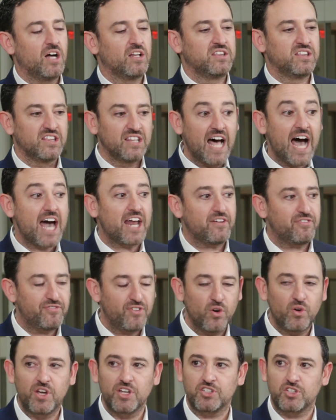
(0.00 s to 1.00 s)
lot
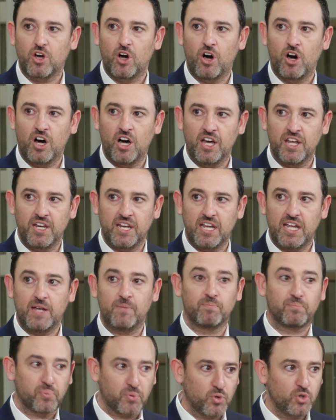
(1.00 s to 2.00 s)
of focus on
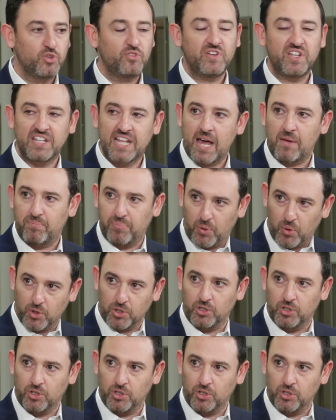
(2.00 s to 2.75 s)
improving that